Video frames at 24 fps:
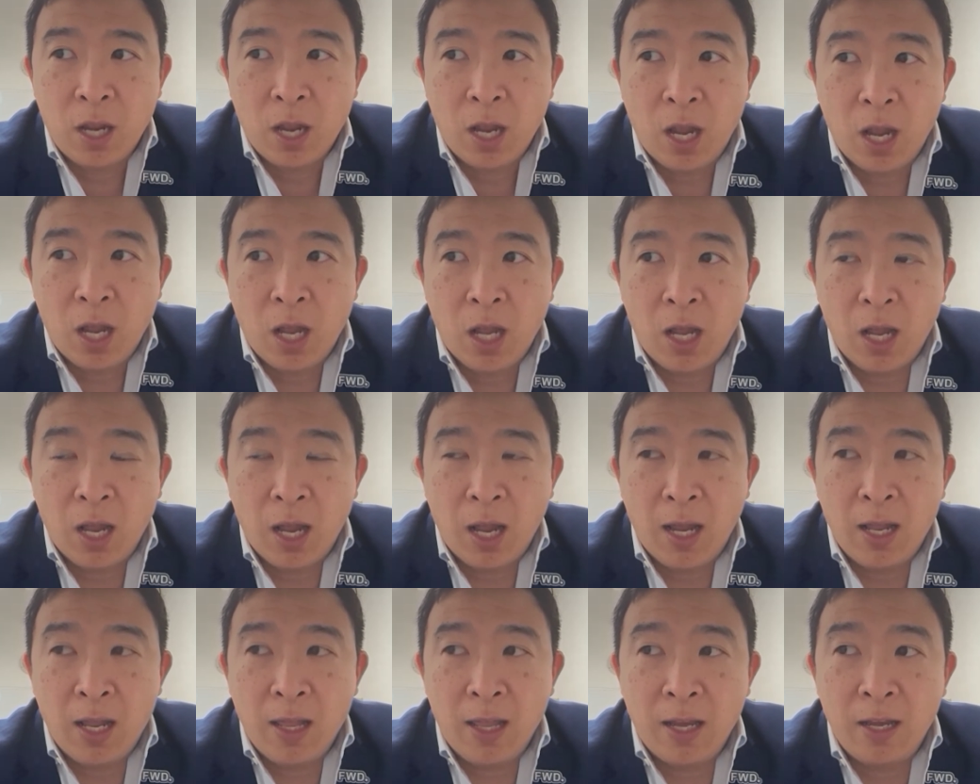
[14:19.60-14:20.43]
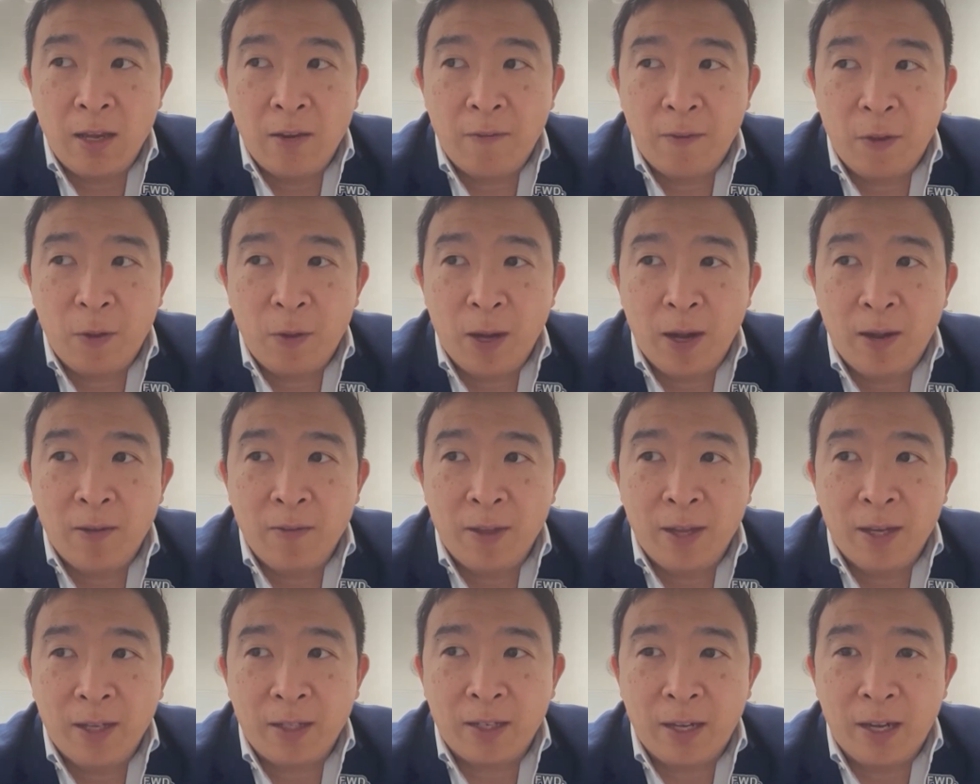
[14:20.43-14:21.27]
And then if you have
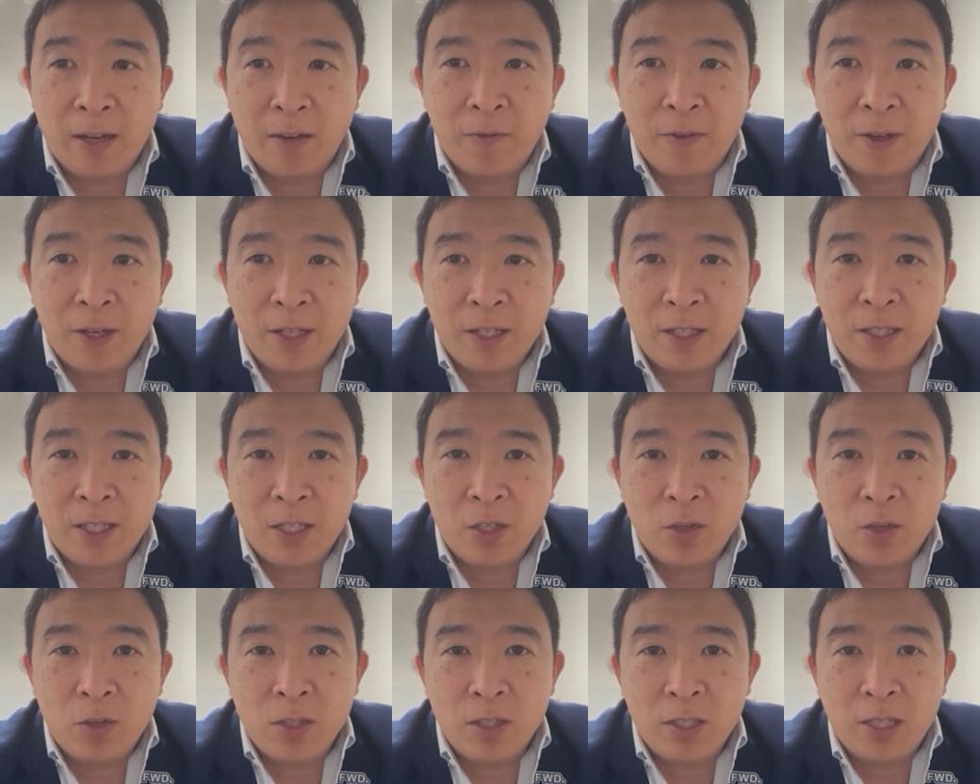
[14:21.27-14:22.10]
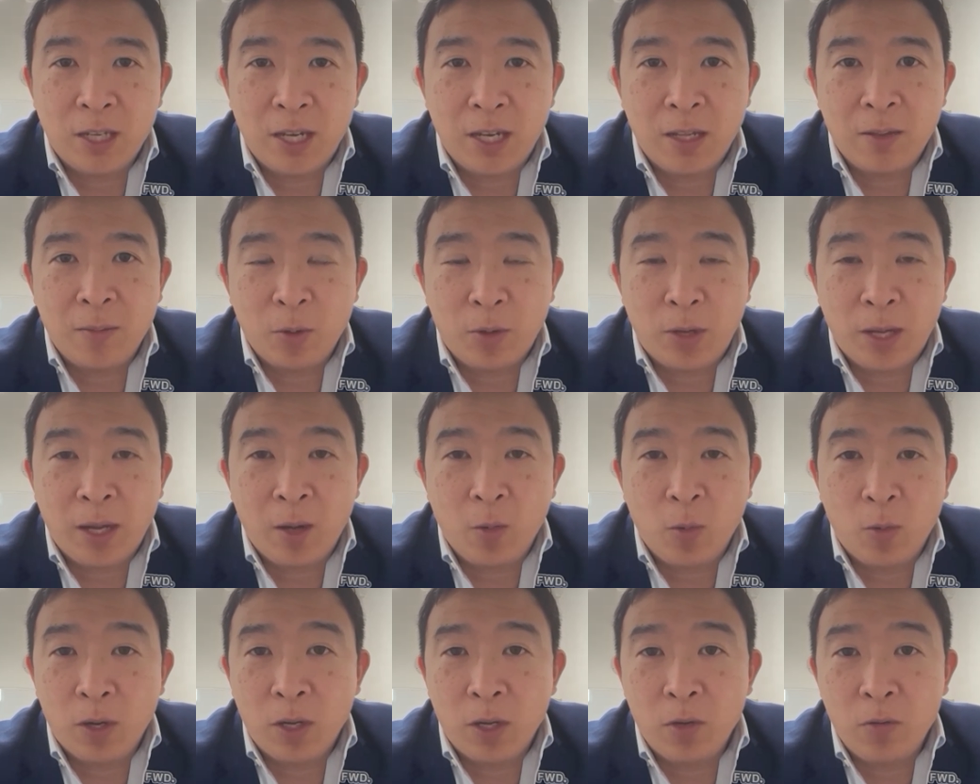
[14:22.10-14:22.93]
that confidence, then you can say to them, okay,
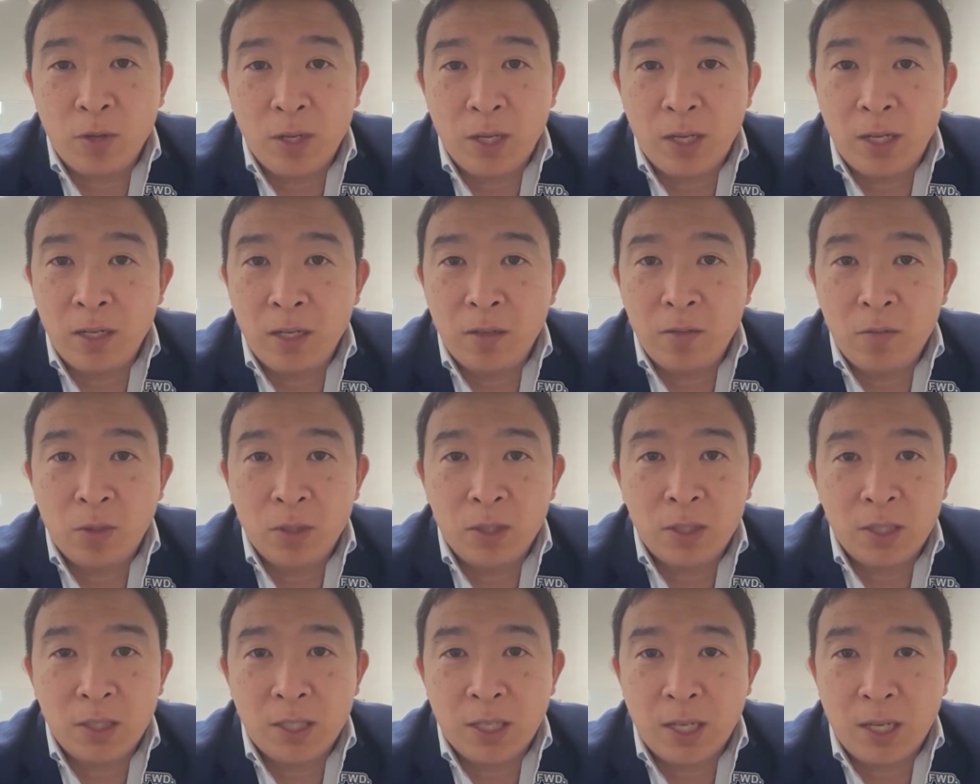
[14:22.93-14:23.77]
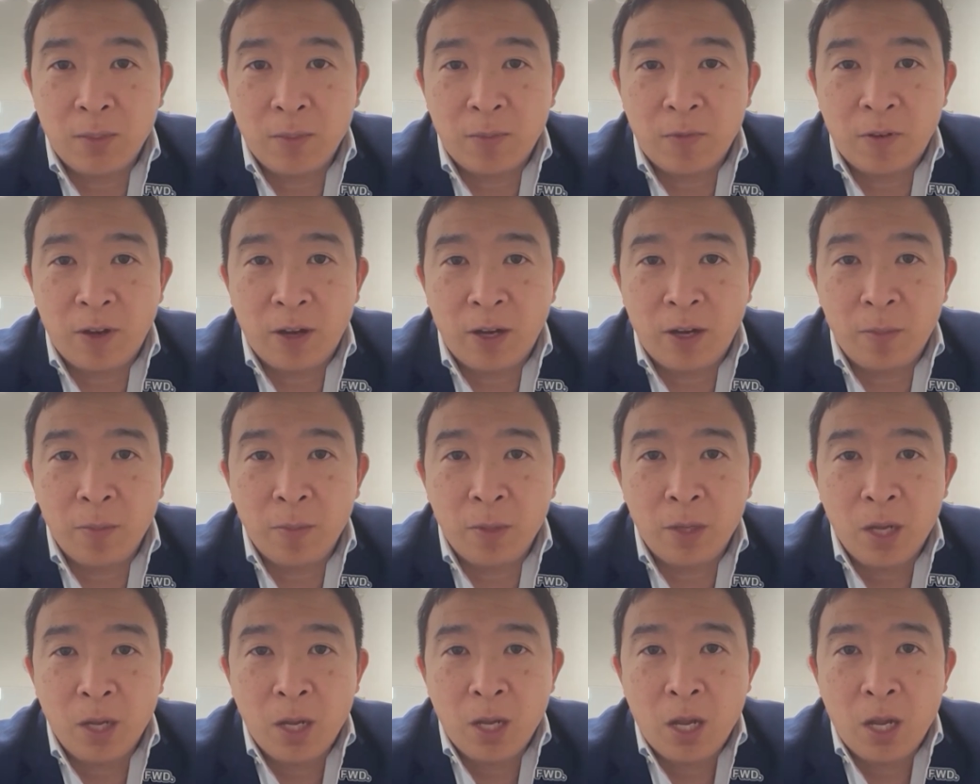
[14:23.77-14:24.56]
what do you need? What's the time frame?